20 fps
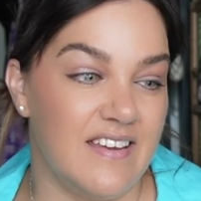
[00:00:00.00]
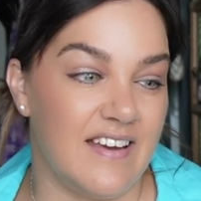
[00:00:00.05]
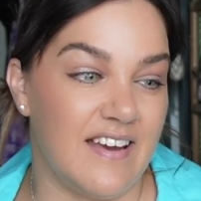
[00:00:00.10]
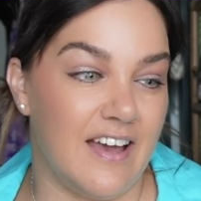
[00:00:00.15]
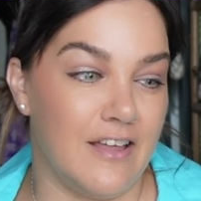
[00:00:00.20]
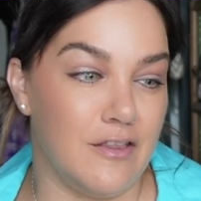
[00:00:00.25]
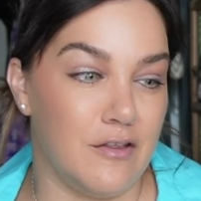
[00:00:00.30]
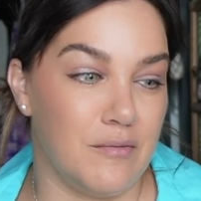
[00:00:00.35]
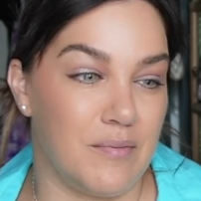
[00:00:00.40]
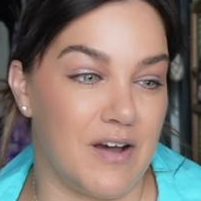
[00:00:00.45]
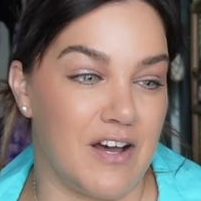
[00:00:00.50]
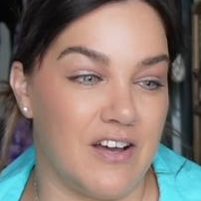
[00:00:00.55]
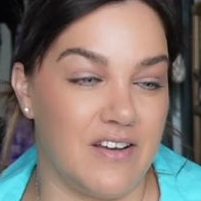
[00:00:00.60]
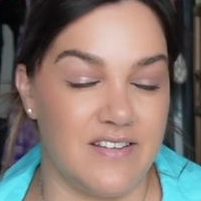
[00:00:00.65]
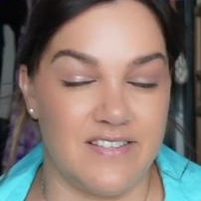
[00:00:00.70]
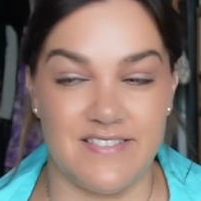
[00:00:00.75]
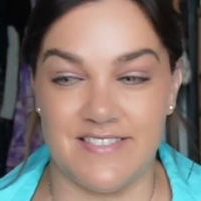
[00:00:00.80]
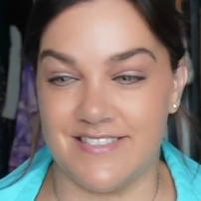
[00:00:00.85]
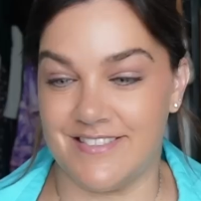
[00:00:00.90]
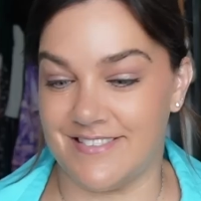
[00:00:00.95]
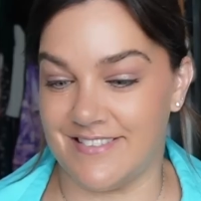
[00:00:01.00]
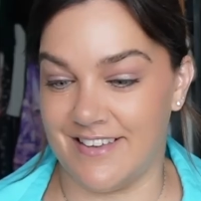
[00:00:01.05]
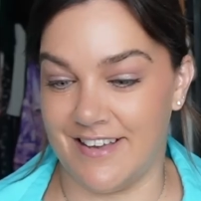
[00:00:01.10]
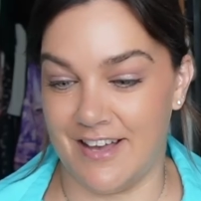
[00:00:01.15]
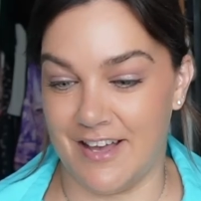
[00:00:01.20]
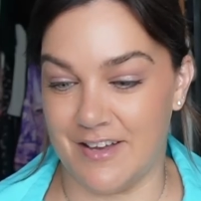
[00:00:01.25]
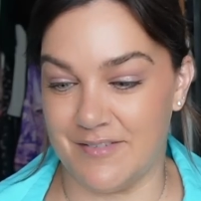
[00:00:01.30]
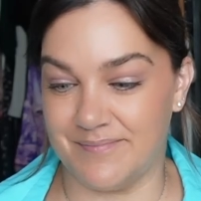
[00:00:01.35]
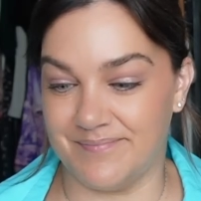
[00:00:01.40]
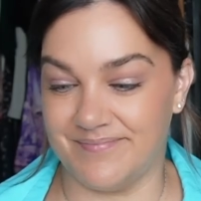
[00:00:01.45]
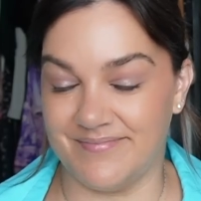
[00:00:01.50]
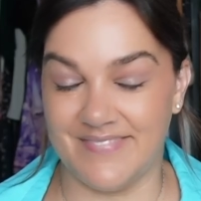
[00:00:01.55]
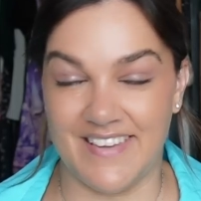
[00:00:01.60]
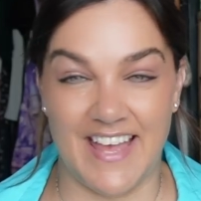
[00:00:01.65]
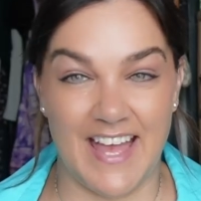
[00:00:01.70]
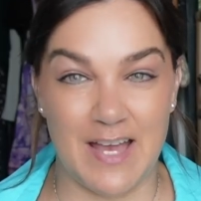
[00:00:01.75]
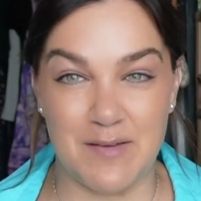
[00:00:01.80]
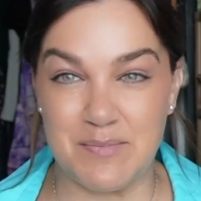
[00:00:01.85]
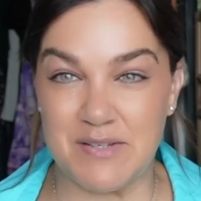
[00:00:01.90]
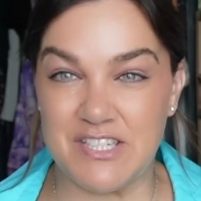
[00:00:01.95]
Otherwise,
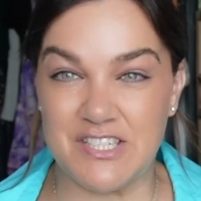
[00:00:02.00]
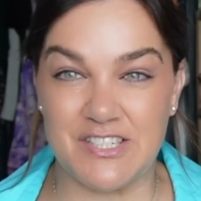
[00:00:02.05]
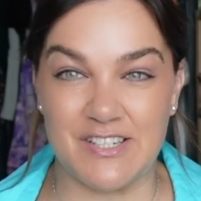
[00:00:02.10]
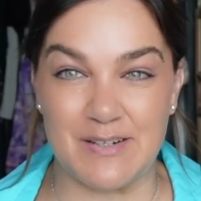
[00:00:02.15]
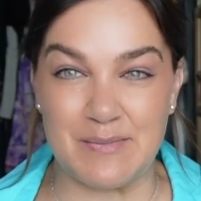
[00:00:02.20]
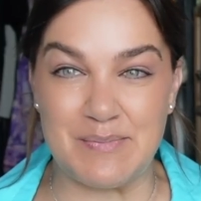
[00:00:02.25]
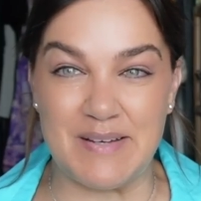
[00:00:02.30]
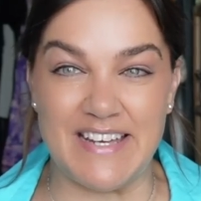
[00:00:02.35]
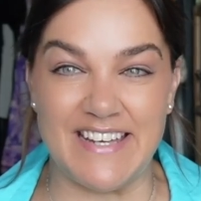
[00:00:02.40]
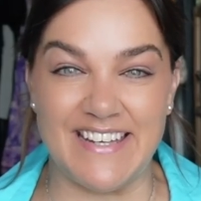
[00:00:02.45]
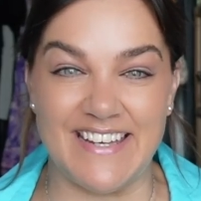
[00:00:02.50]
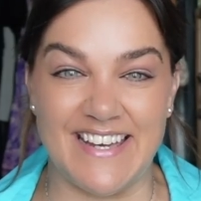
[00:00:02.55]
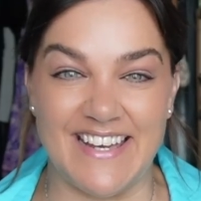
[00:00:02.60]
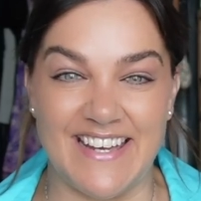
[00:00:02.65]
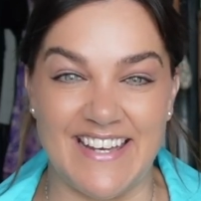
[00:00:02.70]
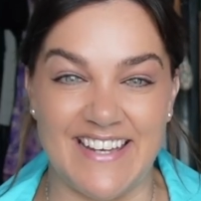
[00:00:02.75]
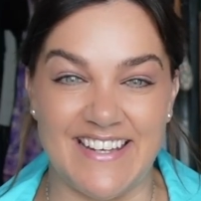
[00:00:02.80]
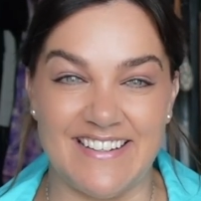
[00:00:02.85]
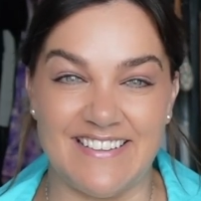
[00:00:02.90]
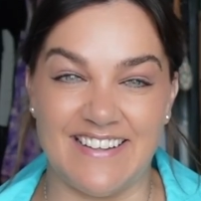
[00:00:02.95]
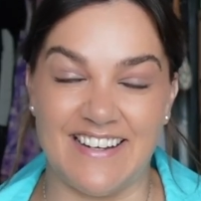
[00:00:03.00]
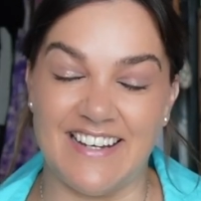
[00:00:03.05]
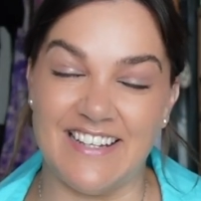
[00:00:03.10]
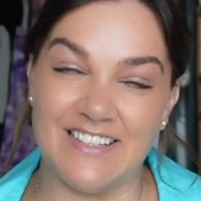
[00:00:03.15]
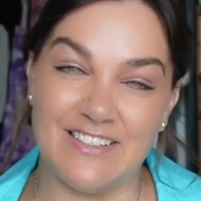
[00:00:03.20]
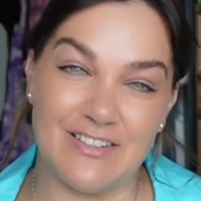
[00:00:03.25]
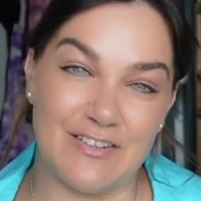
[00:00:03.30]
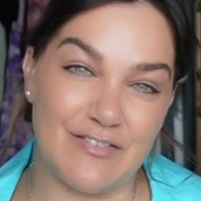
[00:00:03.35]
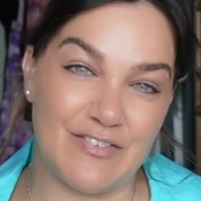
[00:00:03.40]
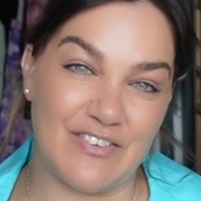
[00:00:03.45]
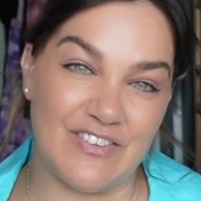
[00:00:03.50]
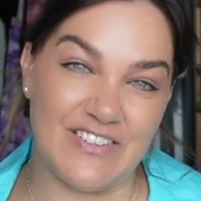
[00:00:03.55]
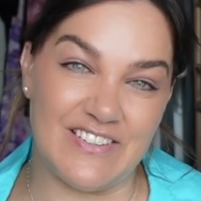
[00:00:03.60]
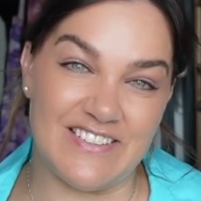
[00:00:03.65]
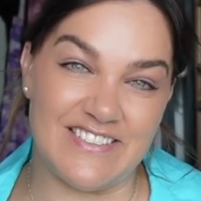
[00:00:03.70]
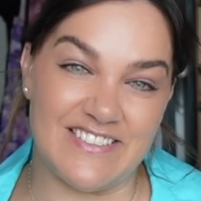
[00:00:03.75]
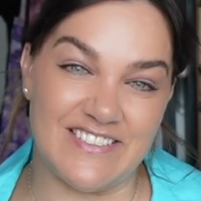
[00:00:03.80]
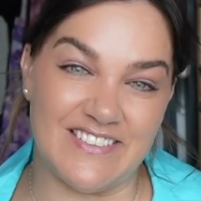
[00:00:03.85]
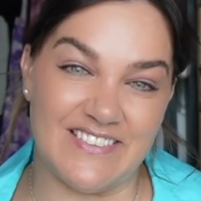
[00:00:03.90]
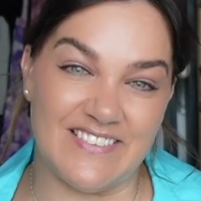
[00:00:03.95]
happy shopping and I look
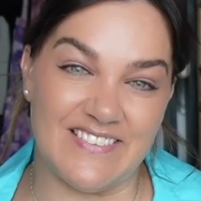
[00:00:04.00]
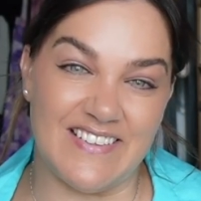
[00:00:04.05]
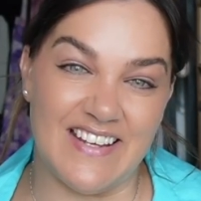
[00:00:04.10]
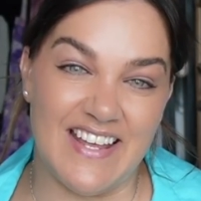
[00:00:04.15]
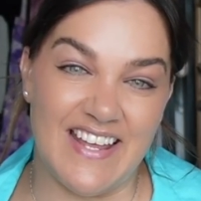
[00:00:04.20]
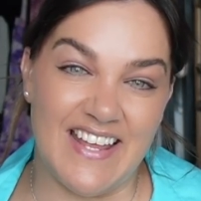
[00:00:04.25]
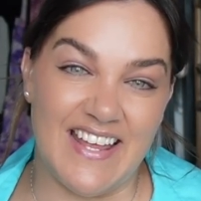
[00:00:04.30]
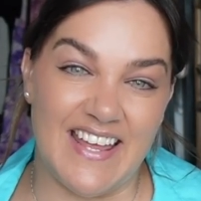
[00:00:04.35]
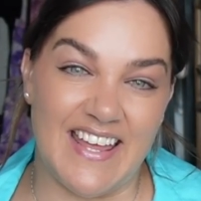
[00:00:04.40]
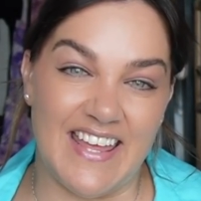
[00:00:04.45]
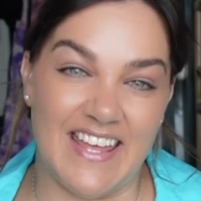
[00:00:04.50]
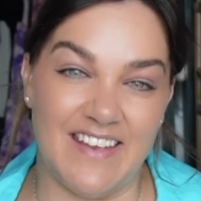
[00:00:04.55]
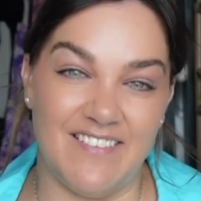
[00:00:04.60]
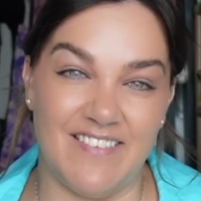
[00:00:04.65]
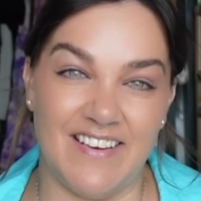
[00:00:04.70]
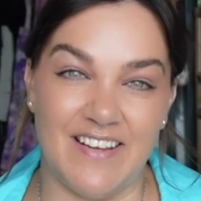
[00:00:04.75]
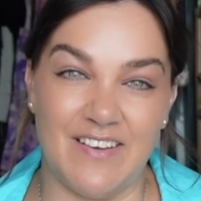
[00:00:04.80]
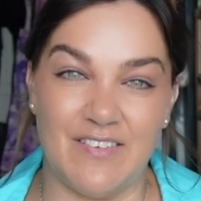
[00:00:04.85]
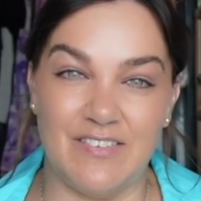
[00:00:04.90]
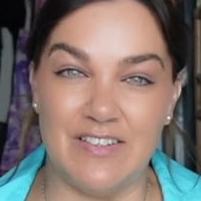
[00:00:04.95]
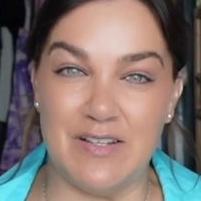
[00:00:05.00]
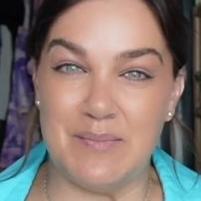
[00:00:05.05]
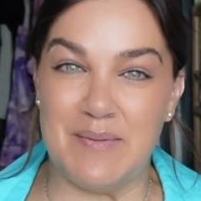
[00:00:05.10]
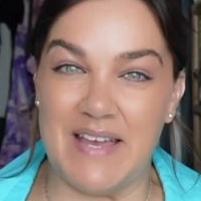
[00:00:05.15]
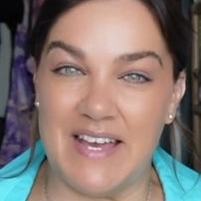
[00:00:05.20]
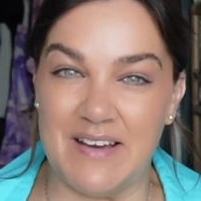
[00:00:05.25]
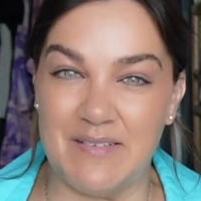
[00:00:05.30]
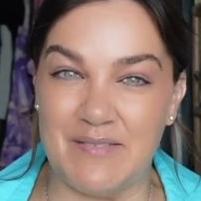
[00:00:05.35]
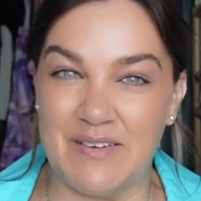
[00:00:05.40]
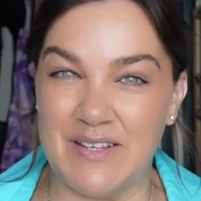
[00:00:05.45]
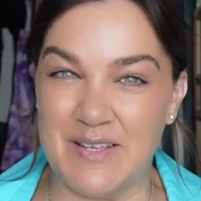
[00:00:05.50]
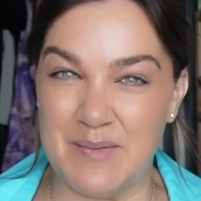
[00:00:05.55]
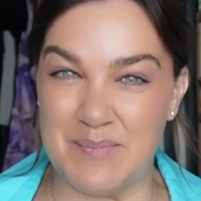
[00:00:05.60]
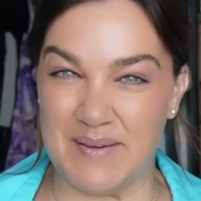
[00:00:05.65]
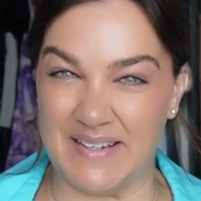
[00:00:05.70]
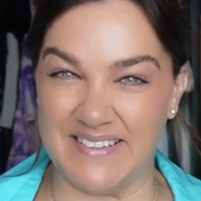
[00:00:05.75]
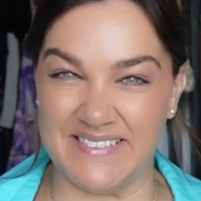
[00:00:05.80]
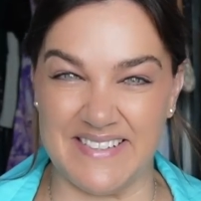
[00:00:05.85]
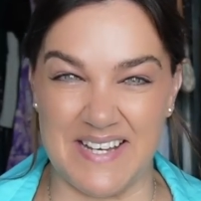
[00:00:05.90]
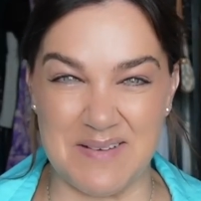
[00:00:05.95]
forward to hearing all about what you
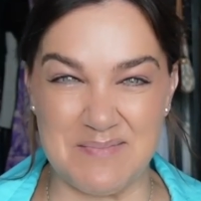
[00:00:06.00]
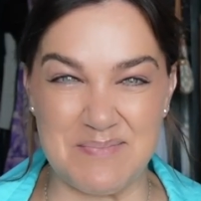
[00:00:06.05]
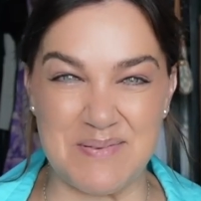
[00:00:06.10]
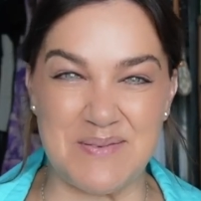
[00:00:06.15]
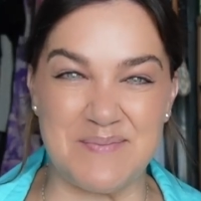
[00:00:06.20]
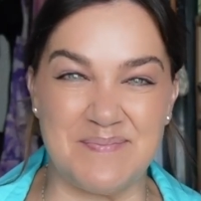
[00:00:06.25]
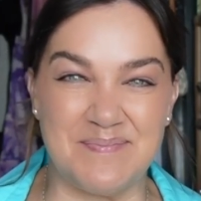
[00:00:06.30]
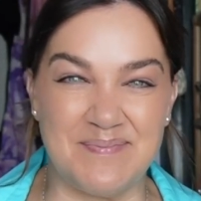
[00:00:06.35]
picked up.